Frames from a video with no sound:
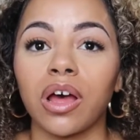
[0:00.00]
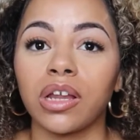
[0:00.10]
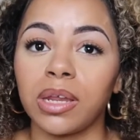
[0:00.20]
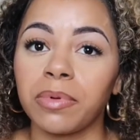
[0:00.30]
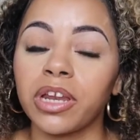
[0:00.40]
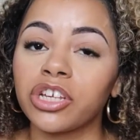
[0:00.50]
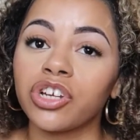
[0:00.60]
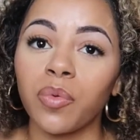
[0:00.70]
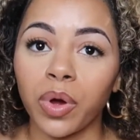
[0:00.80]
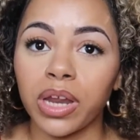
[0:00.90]
a deep
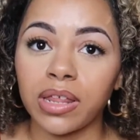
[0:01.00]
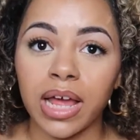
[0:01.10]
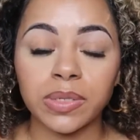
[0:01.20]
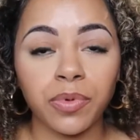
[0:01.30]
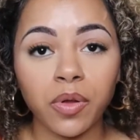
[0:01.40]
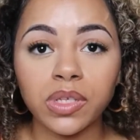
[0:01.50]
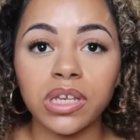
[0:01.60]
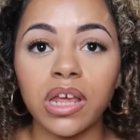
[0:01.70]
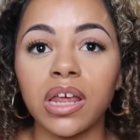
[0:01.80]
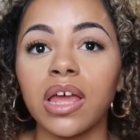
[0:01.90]
conditioner one day that has
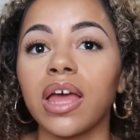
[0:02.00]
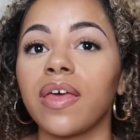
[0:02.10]
protein in it,